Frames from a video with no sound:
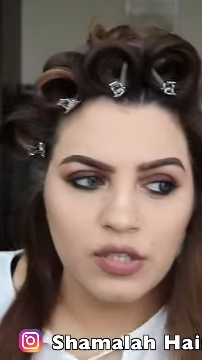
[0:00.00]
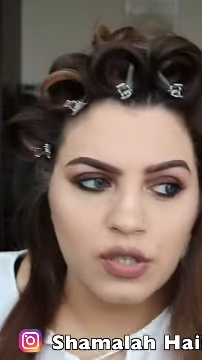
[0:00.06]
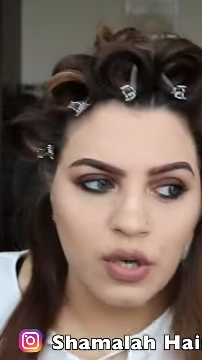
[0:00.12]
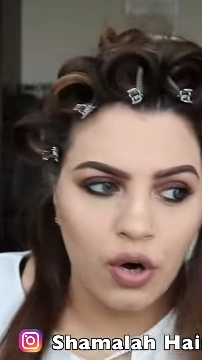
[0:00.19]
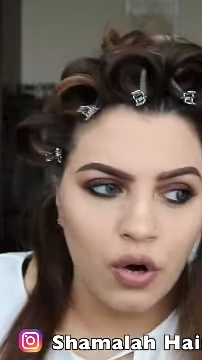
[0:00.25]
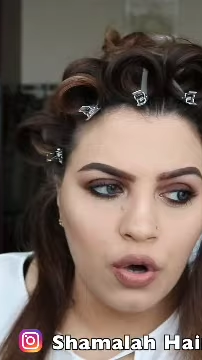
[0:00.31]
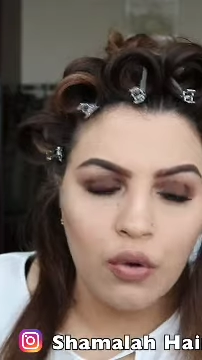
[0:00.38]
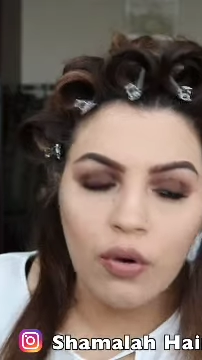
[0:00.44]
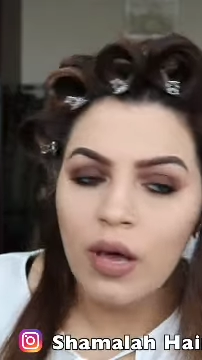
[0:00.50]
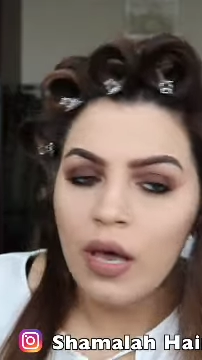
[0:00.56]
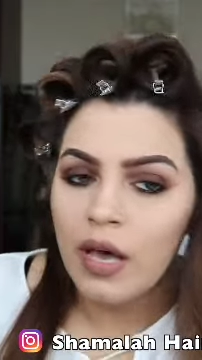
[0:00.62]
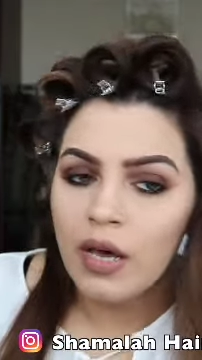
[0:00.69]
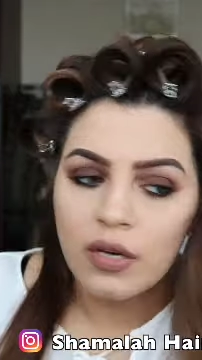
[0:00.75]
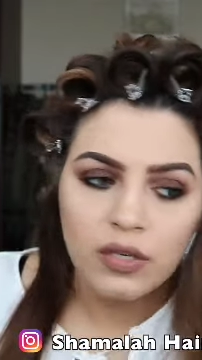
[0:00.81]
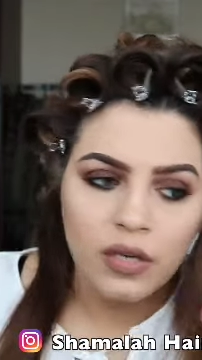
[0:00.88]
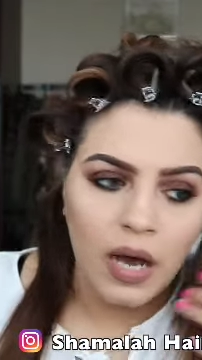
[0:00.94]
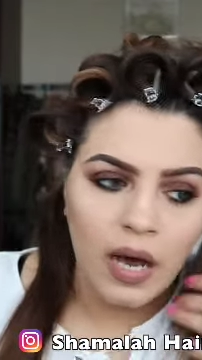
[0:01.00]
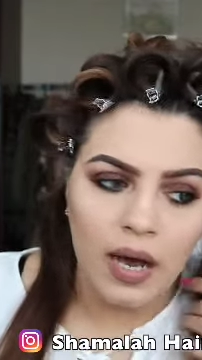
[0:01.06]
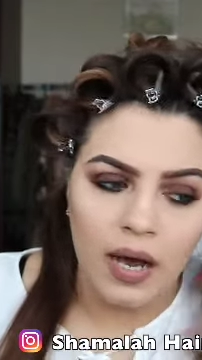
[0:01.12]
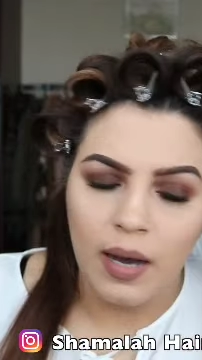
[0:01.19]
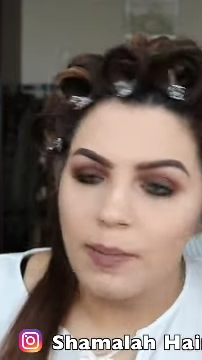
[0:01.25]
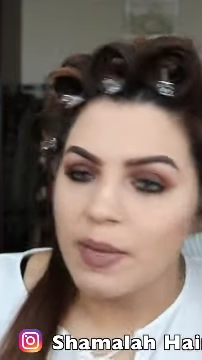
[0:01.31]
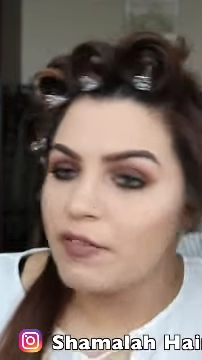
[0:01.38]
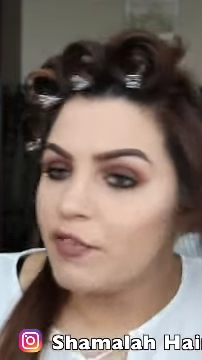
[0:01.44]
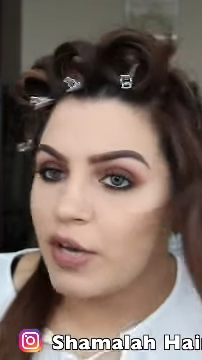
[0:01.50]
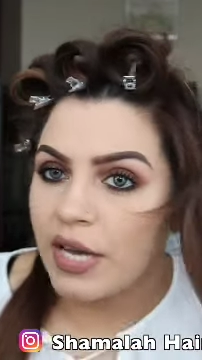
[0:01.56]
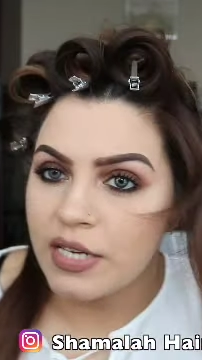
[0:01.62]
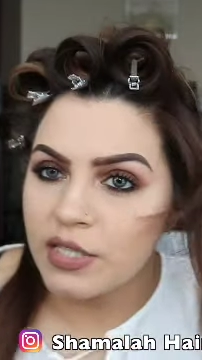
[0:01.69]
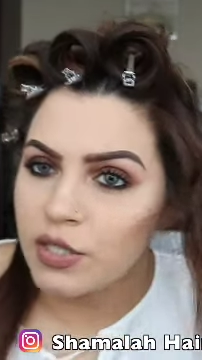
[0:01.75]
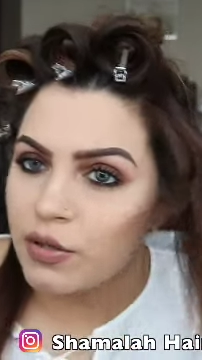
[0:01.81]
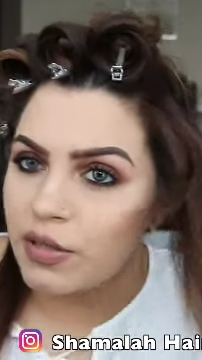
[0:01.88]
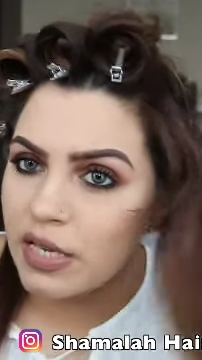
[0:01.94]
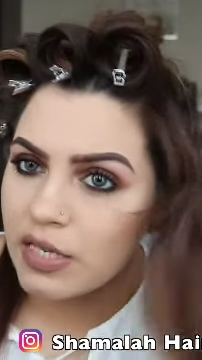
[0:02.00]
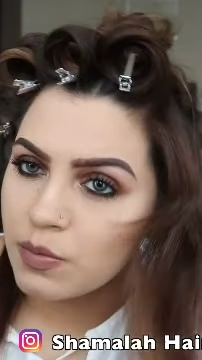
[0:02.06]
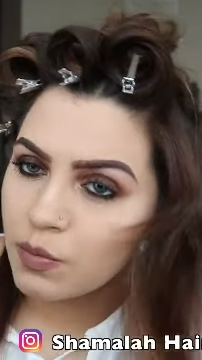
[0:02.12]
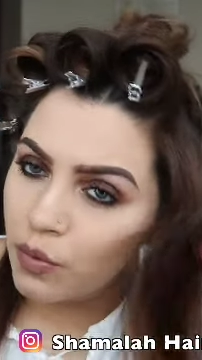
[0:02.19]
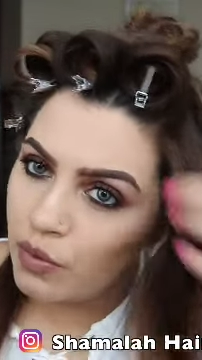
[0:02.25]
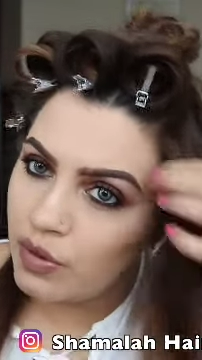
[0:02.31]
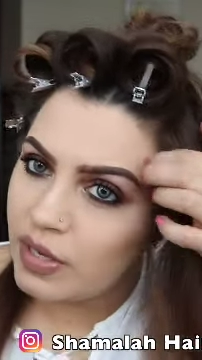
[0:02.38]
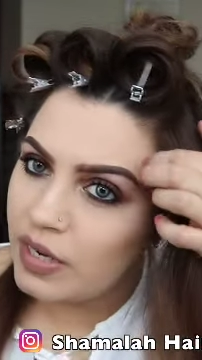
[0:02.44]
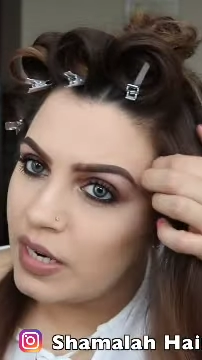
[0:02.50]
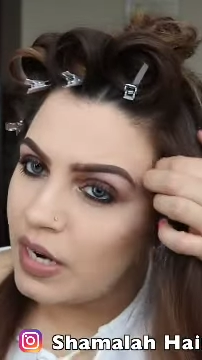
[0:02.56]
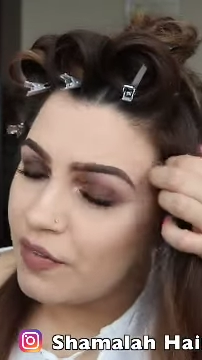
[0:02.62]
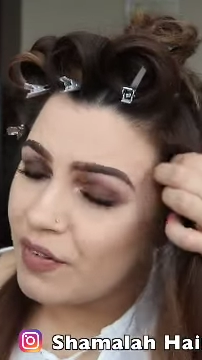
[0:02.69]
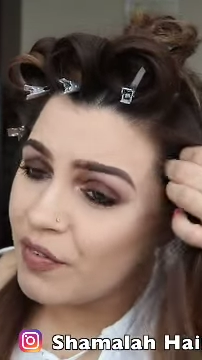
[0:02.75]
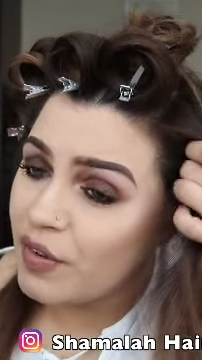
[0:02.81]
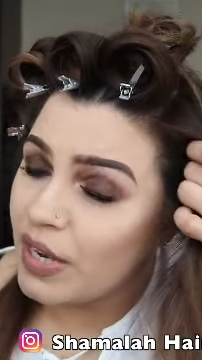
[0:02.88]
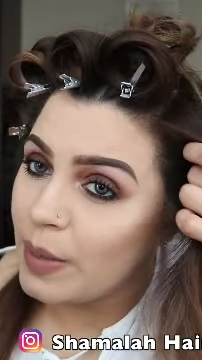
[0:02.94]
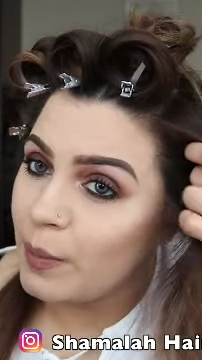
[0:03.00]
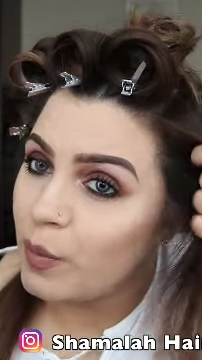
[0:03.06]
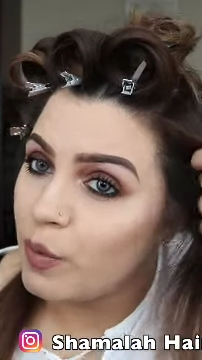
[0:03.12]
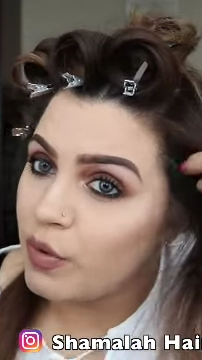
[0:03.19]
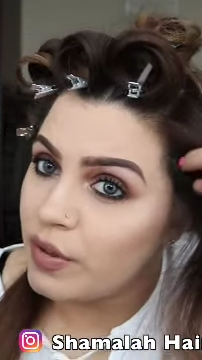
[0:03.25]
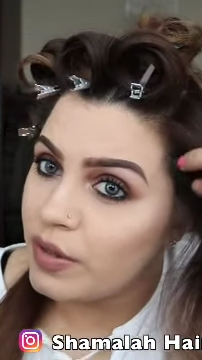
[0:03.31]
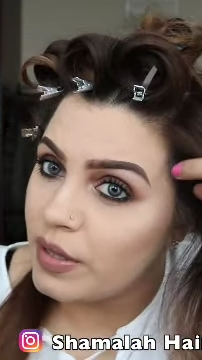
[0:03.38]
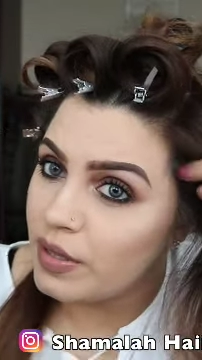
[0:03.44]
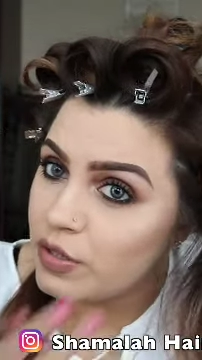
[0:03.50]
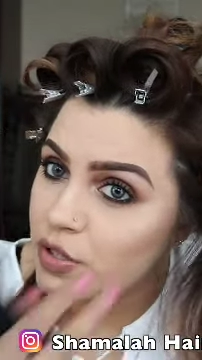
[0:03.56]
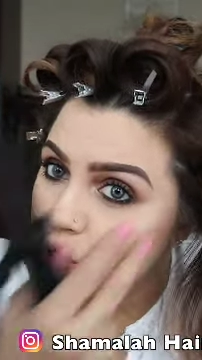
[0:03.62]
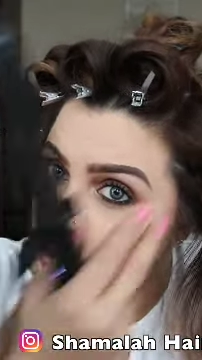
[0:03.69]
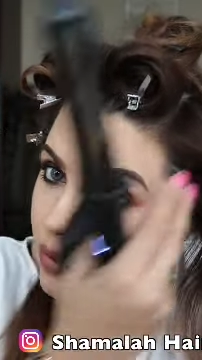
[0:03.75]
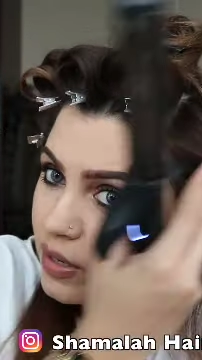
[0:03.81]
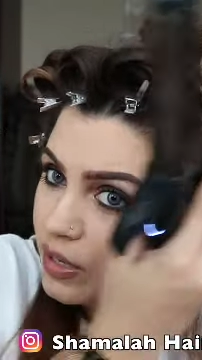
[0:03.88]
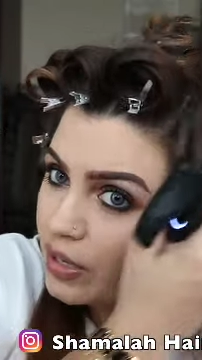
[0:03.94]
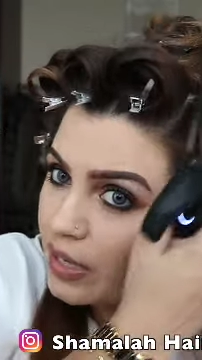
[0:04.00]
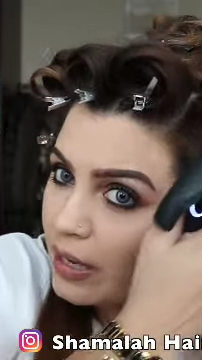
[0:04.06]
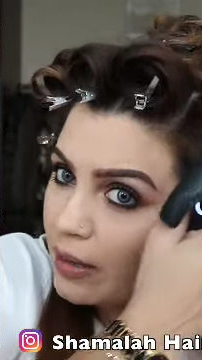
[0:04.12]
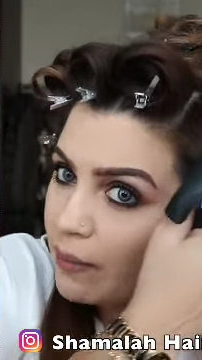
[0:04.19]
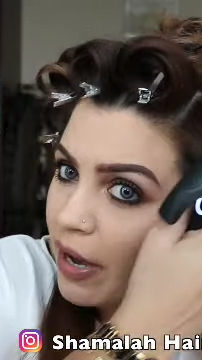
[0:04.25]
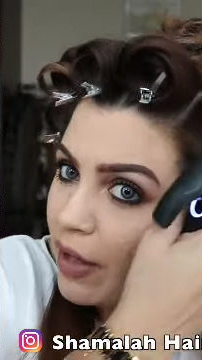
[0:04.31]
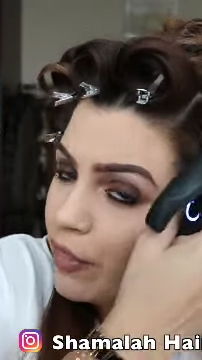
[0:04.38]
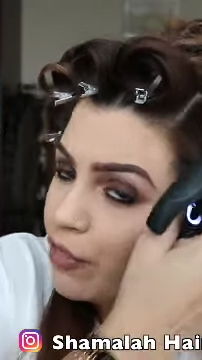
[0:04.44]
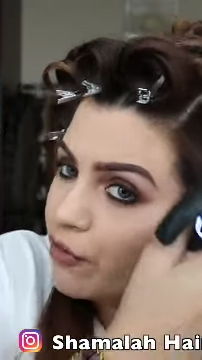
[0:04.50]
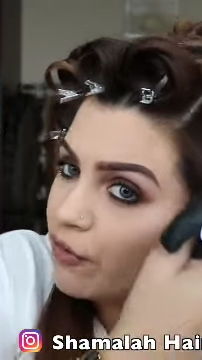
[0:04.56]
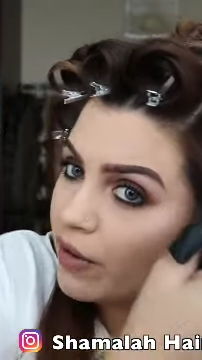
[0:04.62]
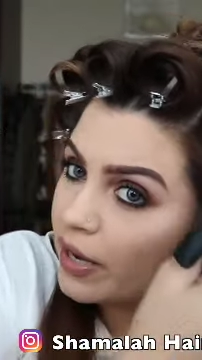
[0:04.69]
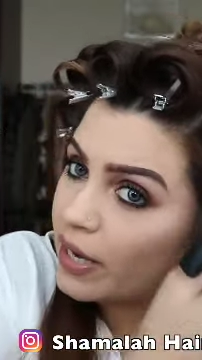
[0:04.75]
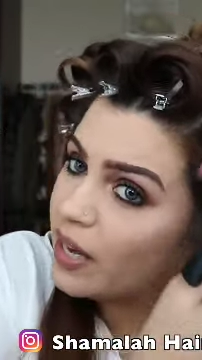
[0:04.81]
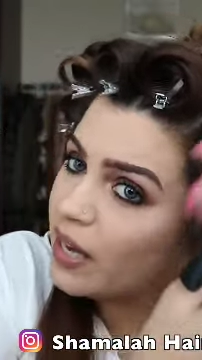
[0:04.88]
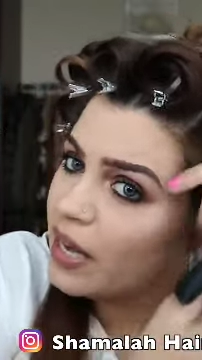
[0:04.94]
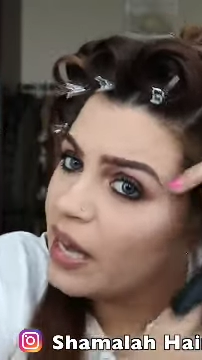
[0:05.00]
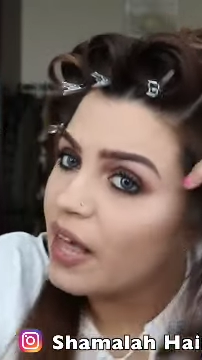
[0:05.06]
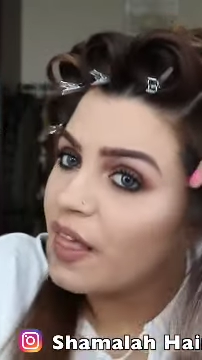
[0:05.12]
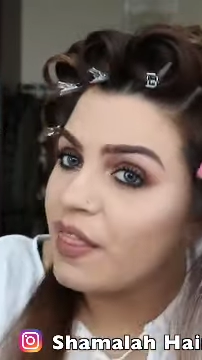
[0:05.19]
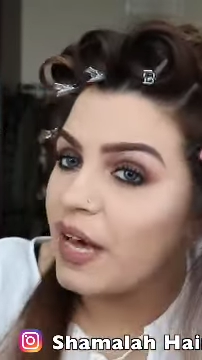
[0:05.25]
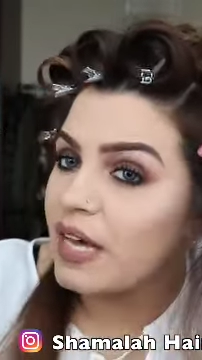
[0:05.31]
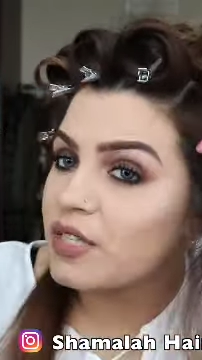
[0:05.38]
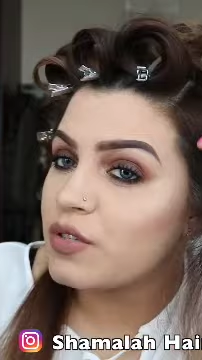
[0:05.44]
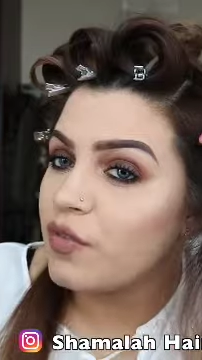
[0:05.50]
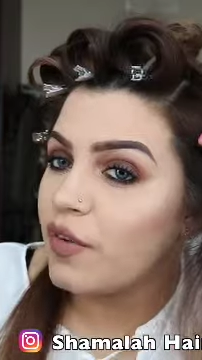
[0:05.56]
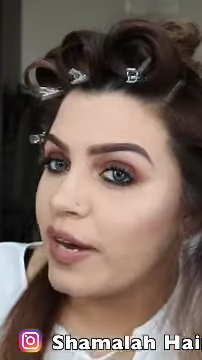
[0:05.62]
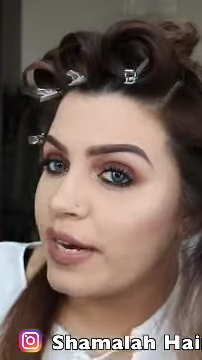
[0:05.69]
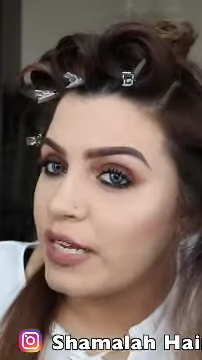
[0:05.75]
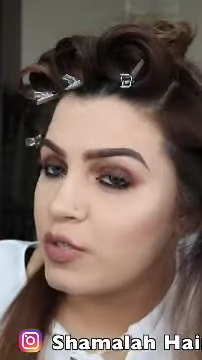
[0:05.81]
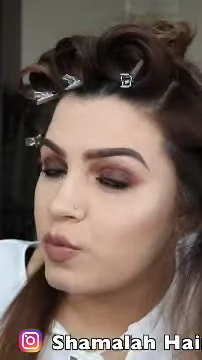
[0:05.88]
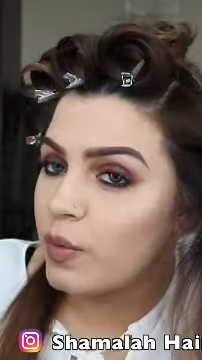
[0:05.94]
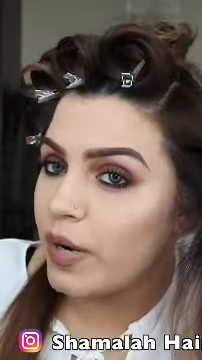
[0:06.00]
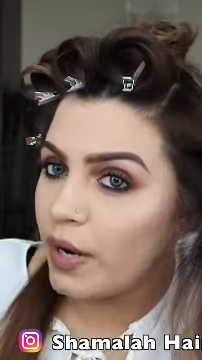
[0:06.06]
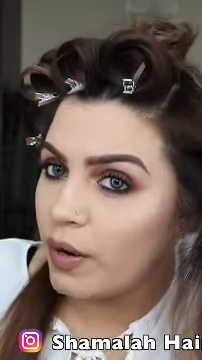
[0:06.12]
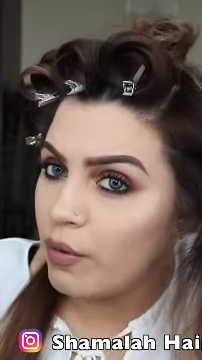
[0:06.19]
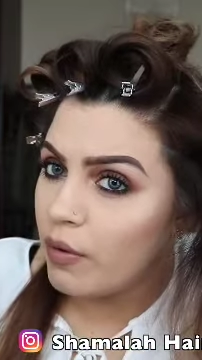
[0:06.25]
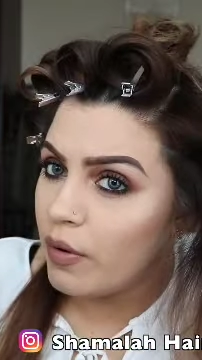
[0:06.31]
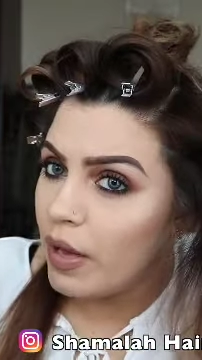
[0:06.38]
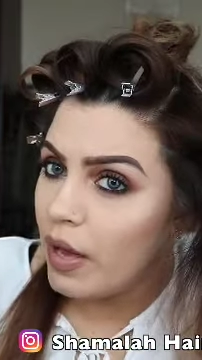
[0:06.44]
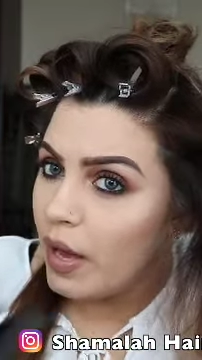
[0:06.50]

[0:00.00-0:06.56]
So if you get 2, that's more than enough. If you get more than 2 and you get about 3, that's fine as well.